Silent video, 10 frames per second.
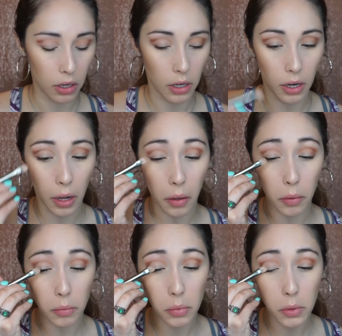it
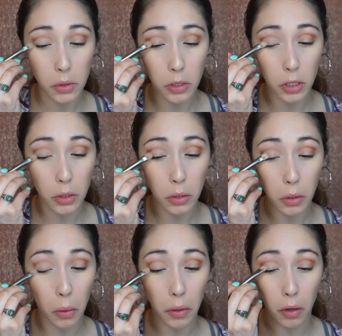helps just
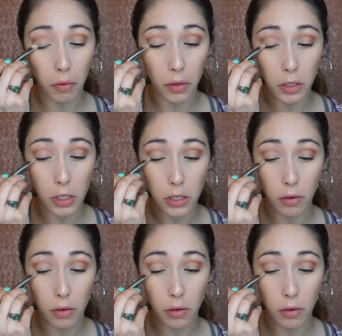going over and just